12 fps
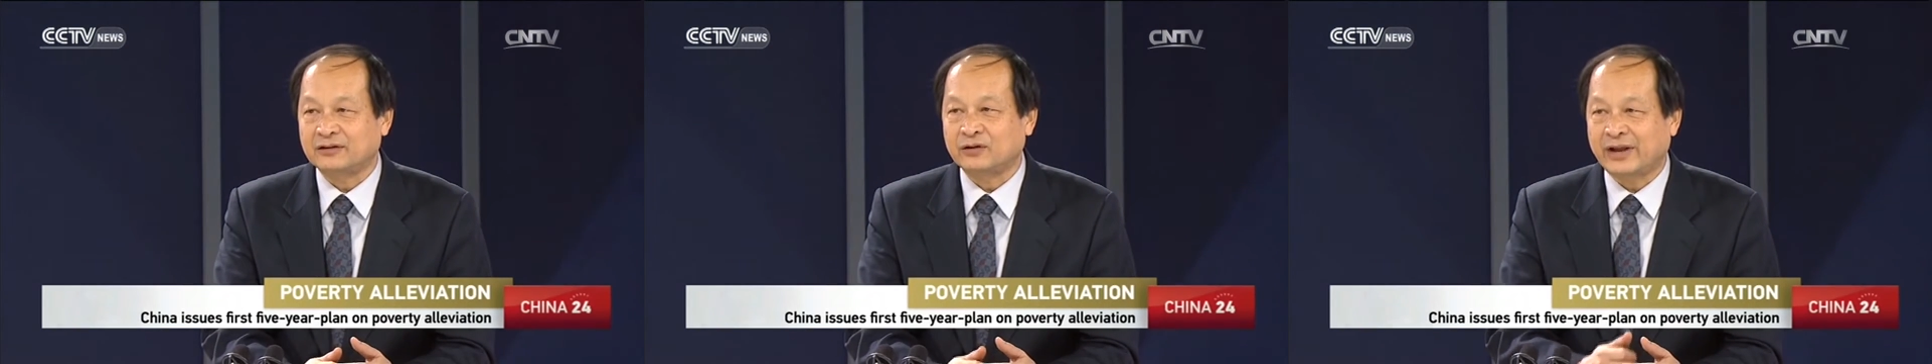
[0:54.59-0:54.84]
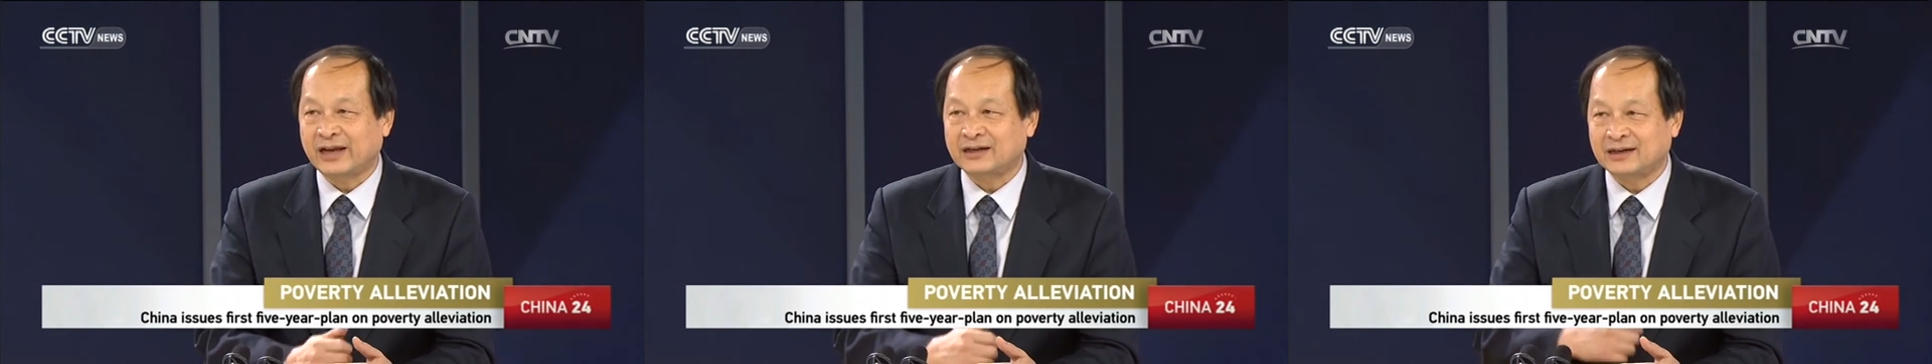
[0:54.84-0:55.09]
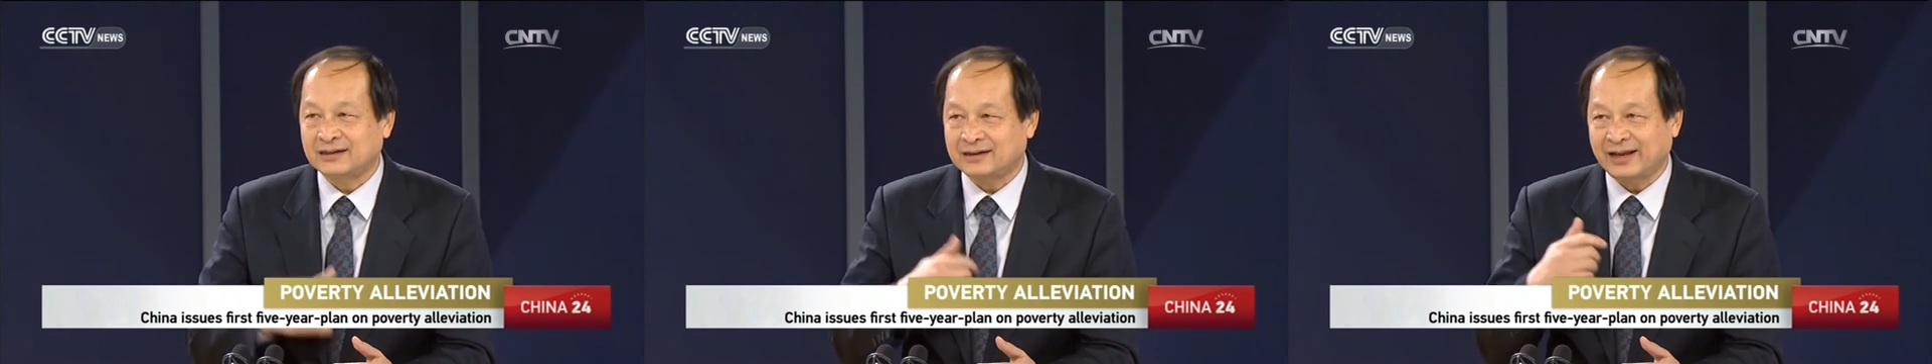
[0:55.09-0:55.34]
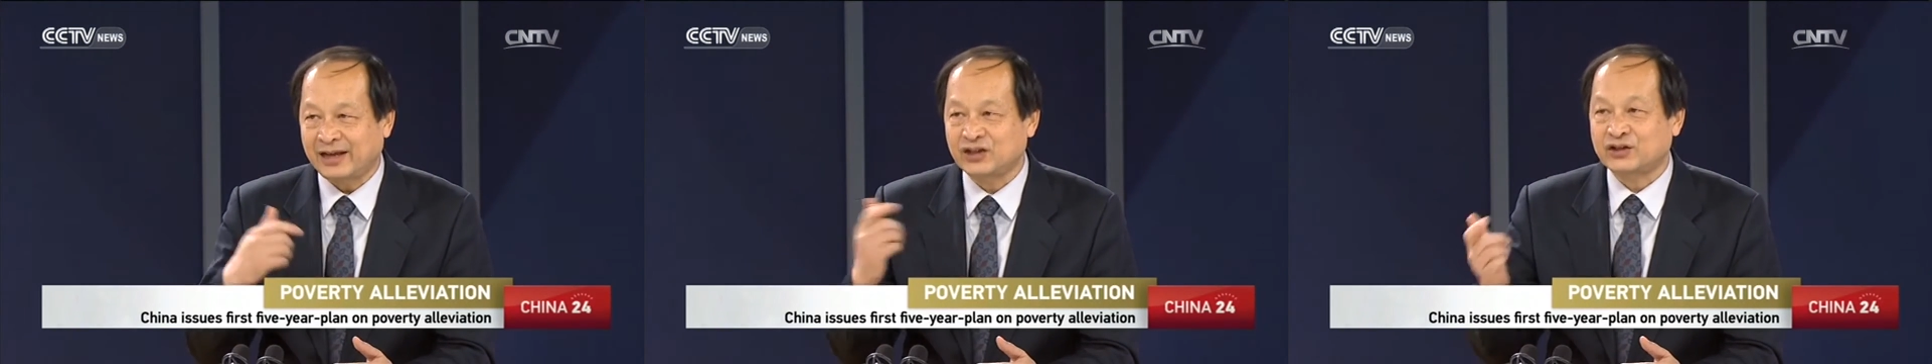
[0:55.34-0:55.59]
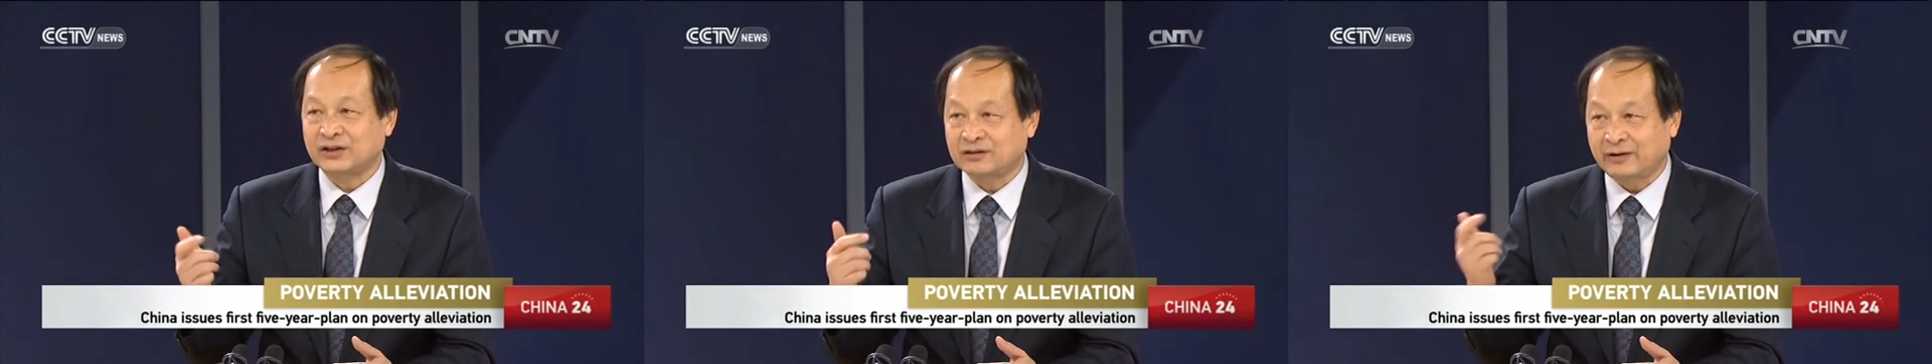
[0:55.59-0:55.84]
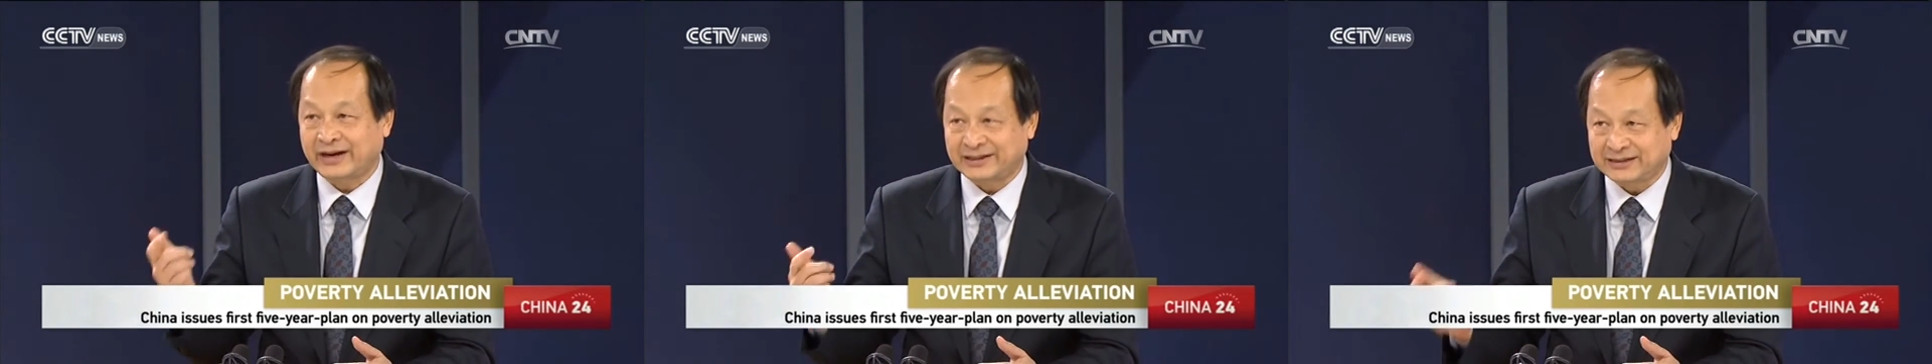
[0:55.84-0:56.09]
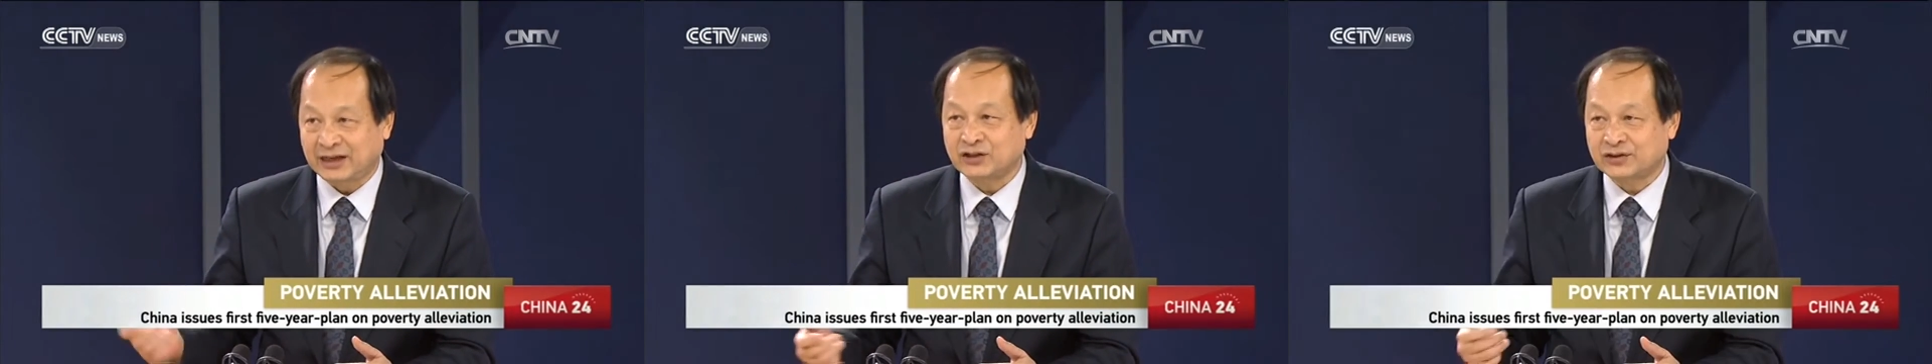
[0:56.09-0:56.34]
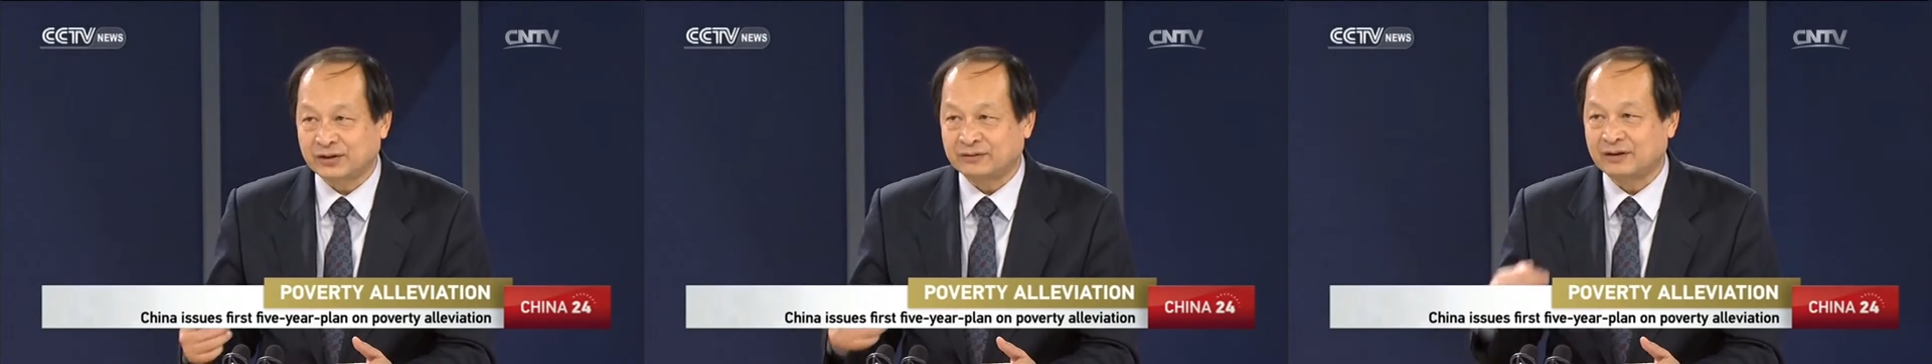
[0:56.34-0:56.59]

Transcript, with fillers: the United Nations organization